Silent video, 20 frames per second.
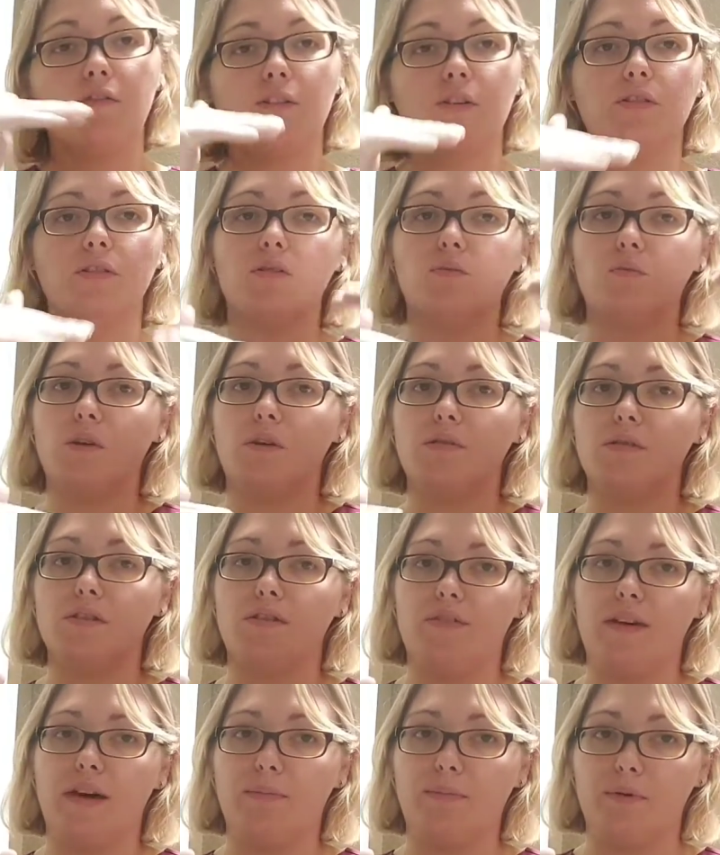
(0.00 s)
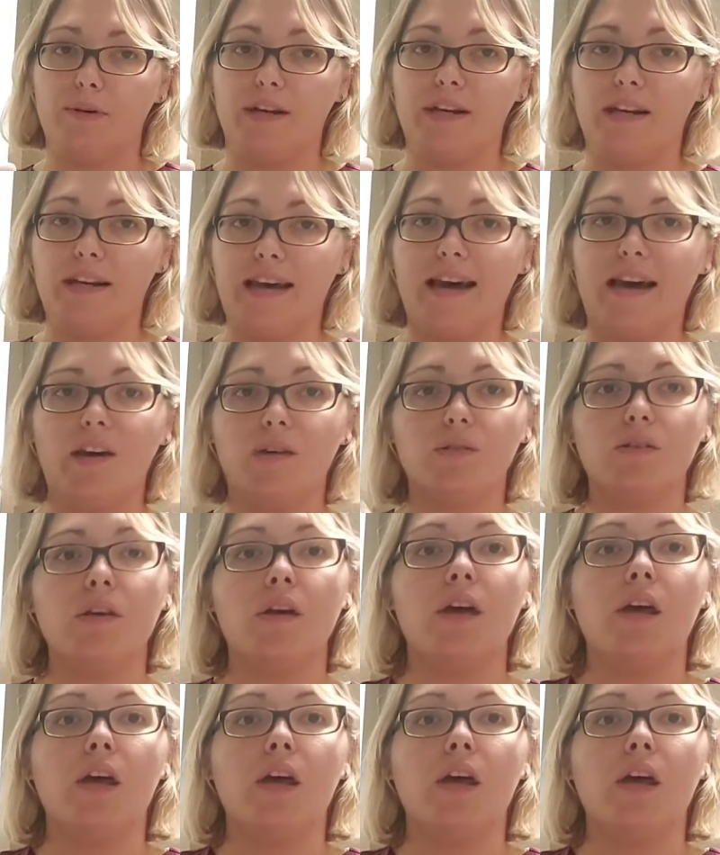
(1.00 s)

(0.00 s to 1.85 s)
versus what was evaporated out,